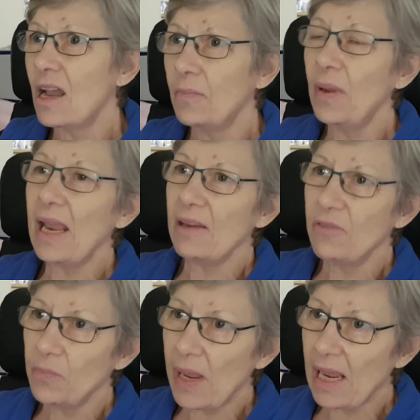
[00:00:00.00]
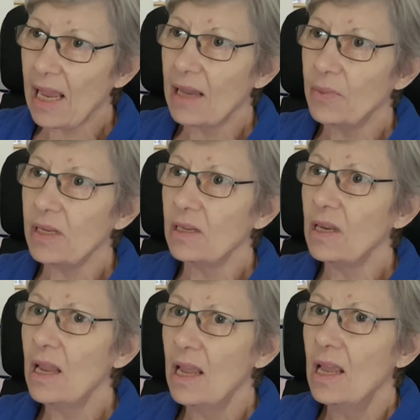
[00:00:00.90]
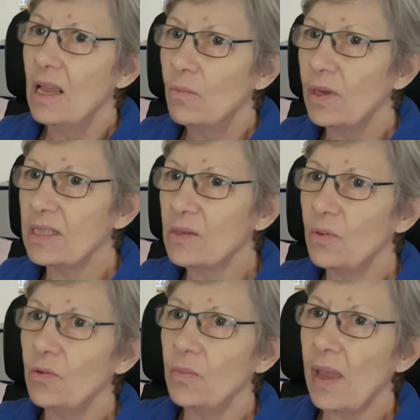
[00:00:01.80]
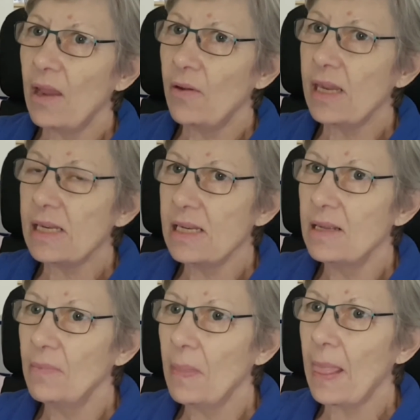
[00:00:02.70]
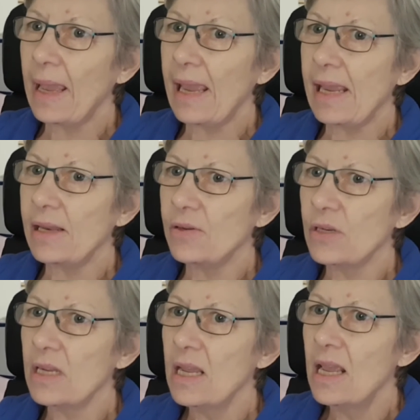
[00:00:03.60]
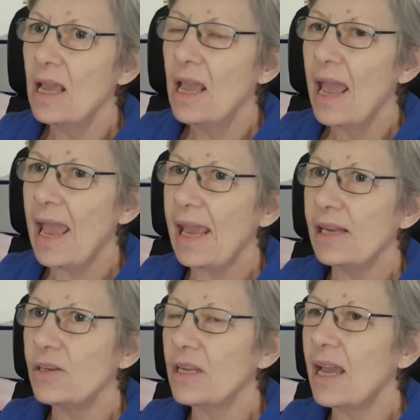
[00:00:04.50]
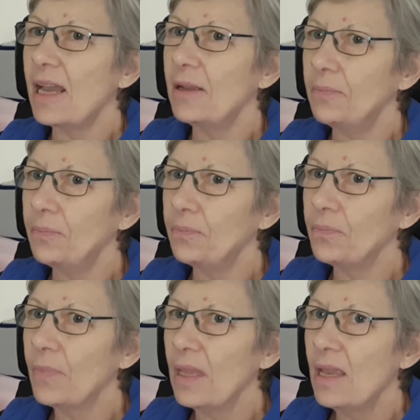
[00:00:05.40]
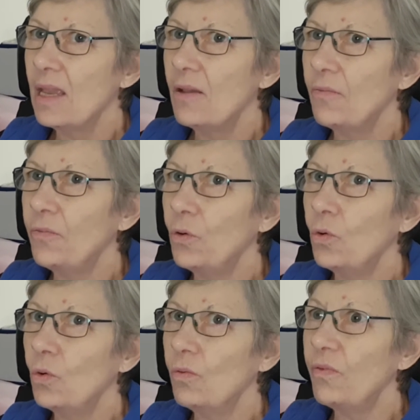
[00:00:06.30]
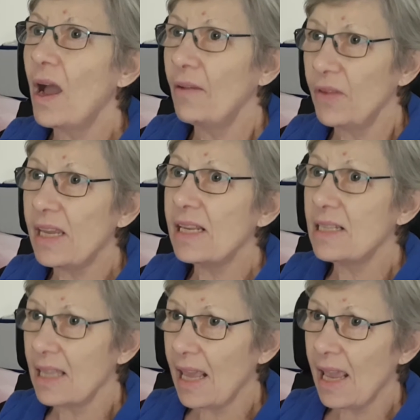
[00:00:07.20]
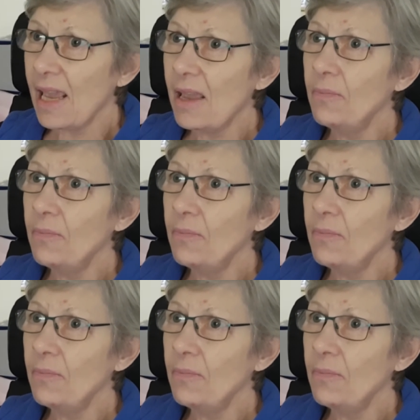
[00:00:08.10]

I played for Bencubbin once we were married and had 4 or 5 years there.